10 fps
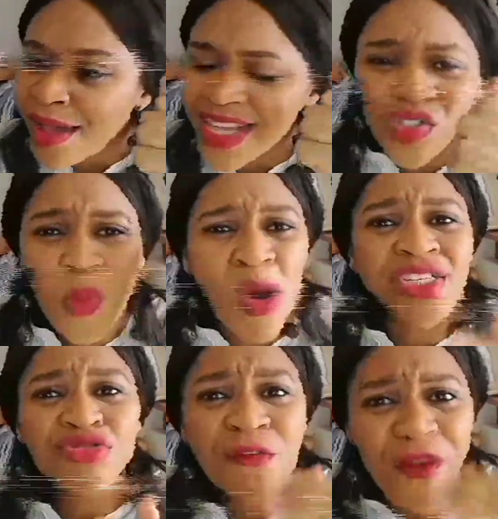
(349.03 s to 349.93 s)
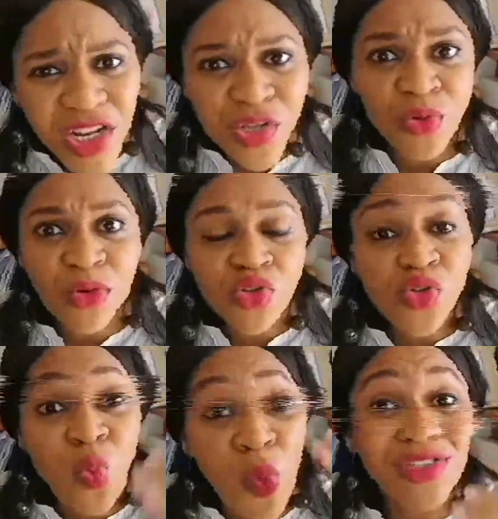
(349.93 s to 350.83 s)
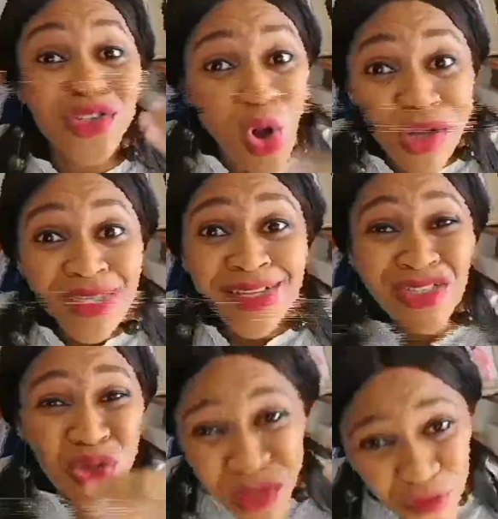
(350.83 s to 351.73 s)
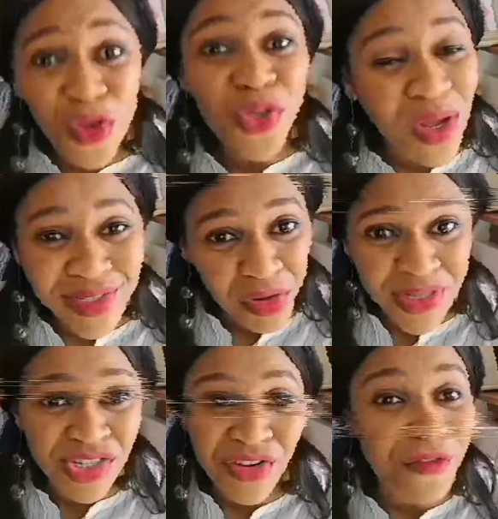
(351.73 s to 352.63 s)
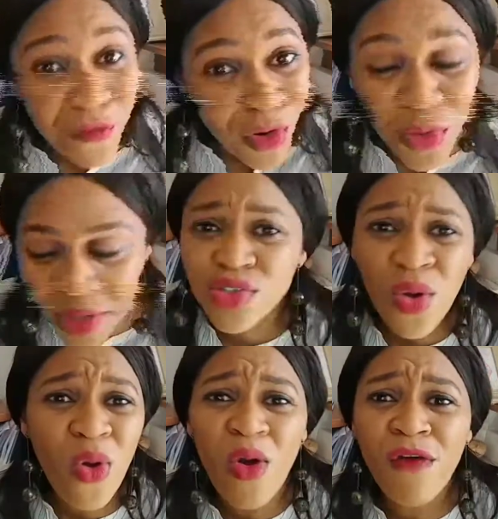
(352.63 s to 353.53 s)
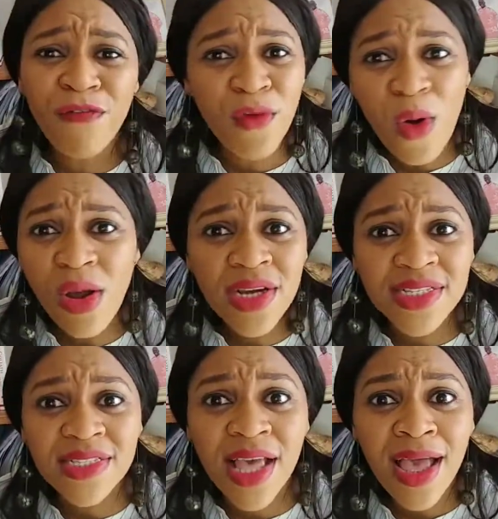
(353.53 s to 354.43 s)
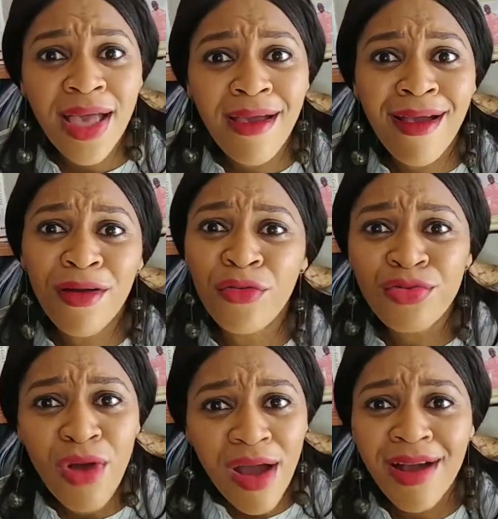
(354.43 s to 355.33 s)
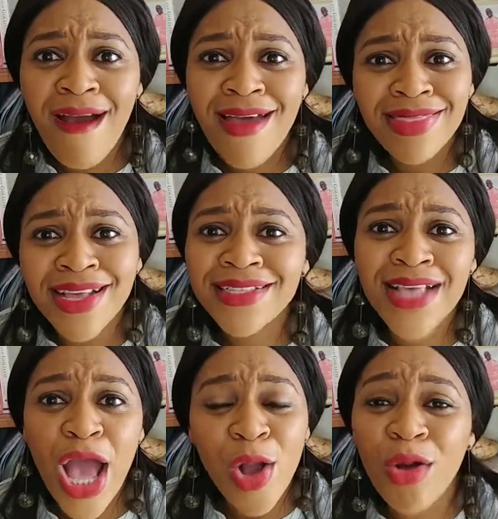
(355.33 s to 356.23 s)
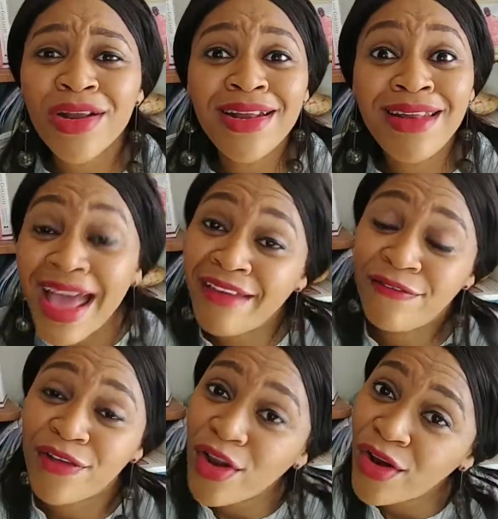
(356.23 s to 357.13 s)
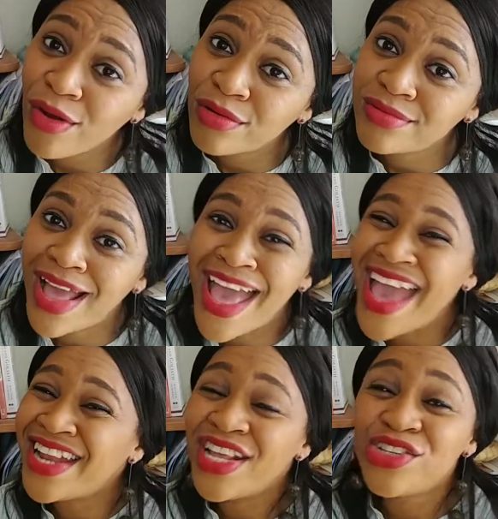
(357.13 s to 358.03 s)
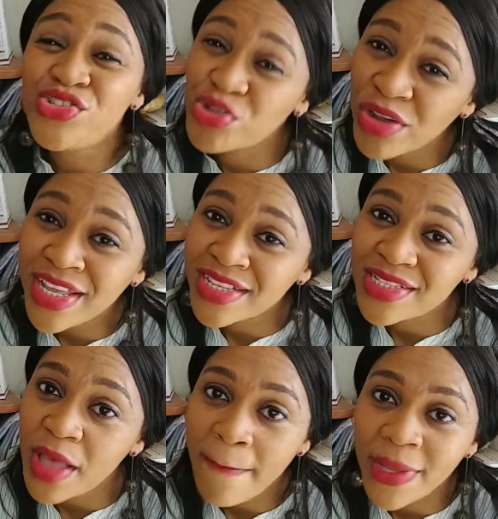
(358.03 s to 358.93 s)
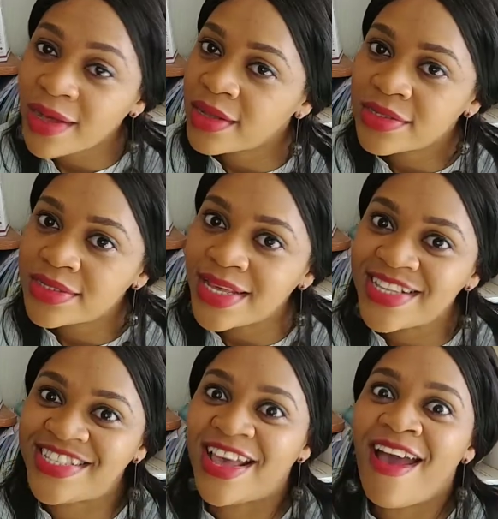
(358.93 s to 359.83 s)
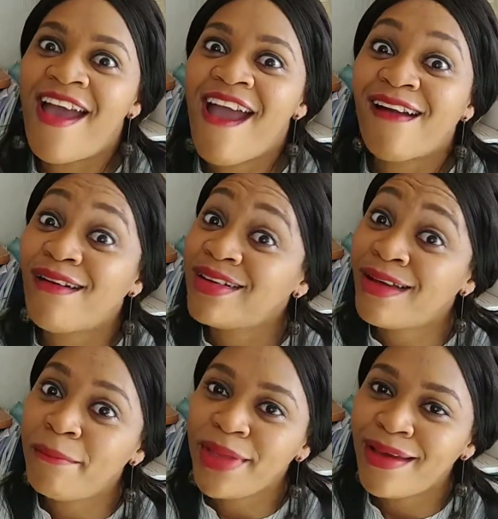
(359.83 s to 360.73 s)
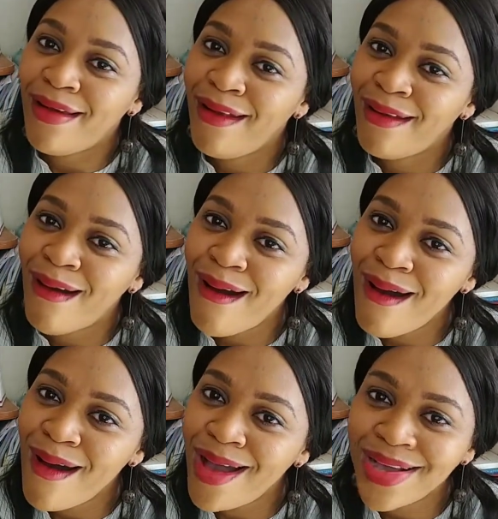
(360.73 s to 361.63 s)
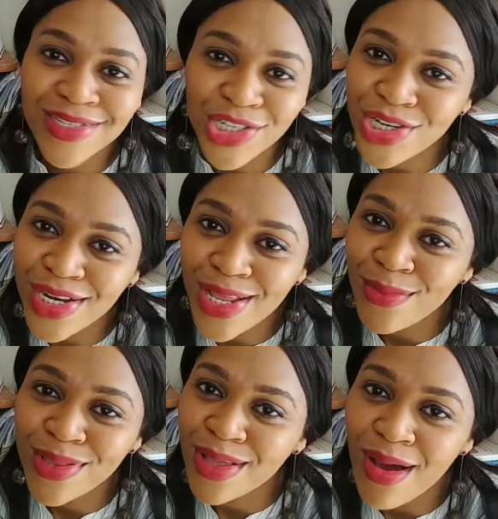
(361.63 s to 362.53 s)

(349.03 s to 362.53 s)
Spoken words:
there's no monetary value to what God does for you as a follow. So, of course, rock this God life, girl, and enjoy it, because it's gonna be a long journey with